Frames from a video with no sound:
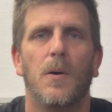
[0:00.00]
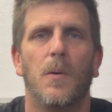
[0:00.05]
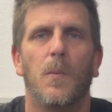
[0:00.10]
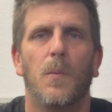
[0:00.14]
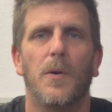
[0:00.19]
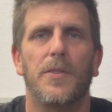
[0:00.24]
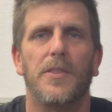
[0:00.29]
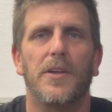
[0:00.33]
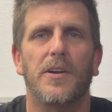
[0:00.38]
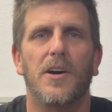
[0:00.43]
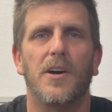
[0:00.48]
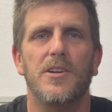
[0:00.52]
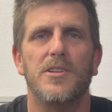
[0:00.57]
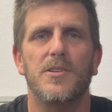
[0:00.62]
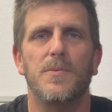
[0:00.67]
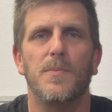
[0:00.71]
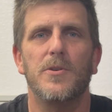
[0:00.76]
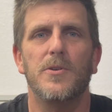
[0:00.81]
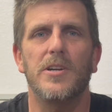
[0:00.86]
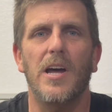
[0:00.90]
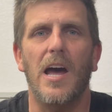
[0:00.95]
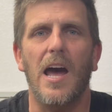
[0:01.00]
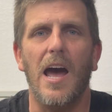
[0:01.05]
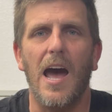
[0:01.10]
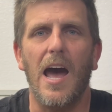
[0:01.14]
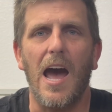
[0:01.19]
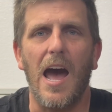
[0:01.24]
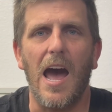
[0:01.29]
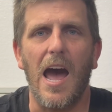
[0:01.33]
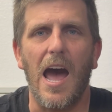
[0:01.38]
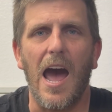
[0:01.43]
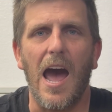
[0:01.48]
what the customers
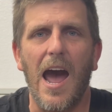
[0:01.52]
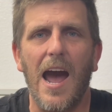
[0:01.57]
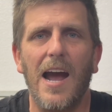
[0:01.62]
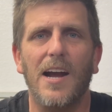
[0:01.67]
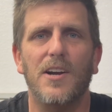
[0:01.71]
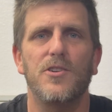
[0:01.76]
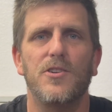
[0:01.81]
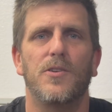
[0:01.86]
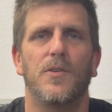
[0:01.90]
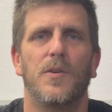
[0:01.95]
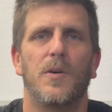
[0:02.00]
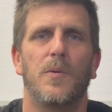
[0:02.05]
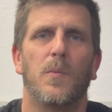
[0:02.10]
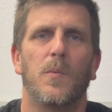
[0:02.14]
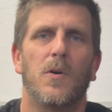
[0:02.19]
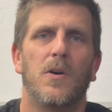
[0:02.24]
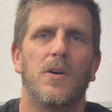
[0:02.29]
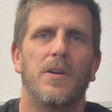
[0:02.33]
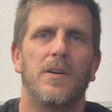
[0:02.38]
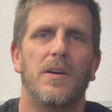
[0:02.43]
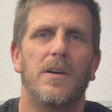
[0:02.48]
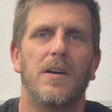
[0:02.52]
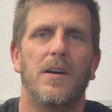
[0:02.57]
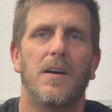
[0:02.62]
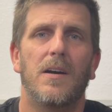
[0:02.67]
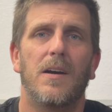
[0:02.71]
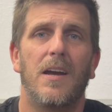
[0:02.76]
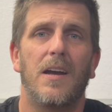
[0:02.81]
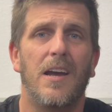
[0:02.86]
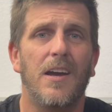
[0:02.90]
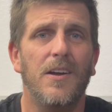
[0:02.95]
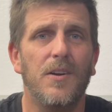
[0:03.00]
actually want
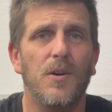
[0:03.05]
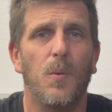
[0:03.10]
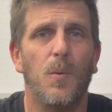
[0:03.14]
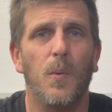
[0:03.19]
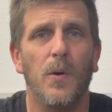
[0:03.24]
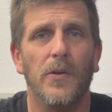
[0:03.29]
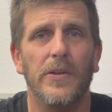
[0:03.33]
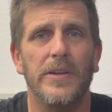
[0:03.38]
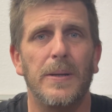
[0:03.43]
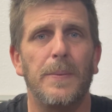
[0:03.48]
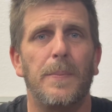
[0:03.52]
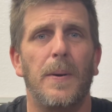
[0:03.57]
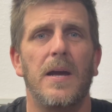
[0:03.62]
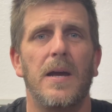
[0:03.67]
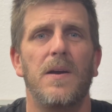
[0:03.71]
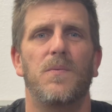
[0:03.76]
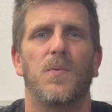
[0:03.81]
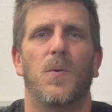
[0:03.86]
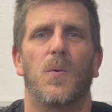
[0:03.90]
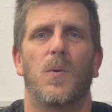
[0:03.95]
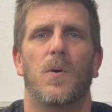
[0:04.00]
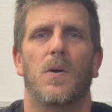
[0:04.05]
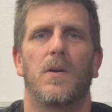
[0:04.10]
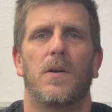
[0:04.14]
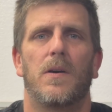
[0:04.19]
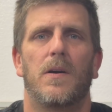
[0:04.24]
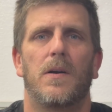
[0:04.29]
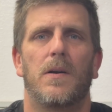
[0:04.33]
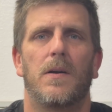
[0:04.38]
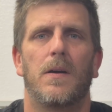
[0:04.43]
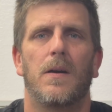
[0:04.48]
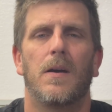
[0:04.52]
and are willing to pay for,
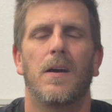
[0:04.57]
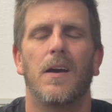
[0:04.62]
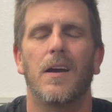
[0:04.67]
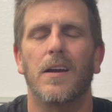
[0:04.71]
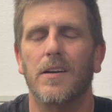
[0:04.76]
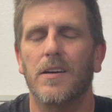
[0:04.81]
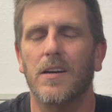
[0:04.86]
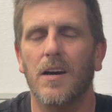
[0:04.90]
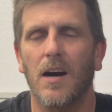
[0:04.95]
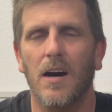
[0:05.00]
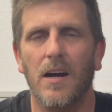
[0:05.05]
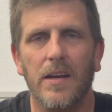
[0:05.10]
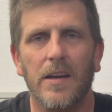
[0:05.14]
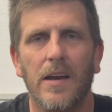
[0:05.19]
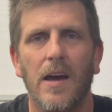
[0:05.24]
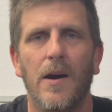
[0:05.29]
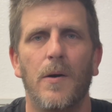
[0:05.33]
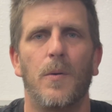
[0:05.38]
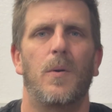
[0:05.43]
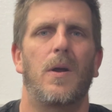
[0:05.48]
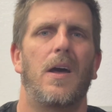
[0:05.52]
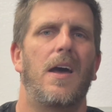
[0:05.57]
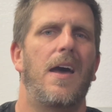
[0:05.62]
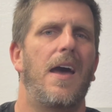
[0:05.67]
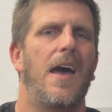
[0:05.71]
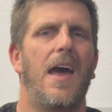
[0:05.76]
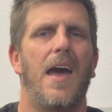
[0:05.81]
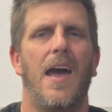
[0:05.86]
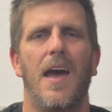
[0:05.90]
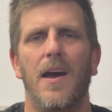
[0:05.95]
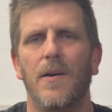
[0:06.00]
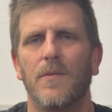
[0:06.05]
and cutting out
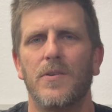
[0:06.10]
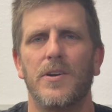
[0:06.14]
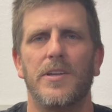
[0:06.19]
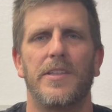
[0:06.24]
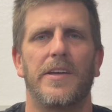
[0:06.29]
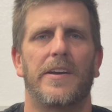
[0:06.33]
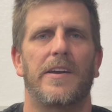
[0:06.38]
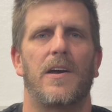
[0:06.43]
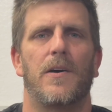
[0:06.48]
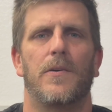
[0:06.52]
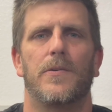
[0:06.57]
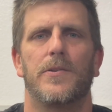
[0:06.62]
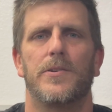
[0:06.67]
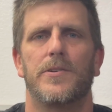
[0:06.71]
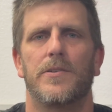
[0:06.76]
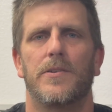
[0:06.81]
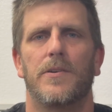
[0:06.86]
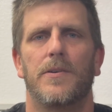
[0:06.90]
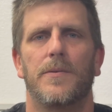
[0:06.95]
everything else.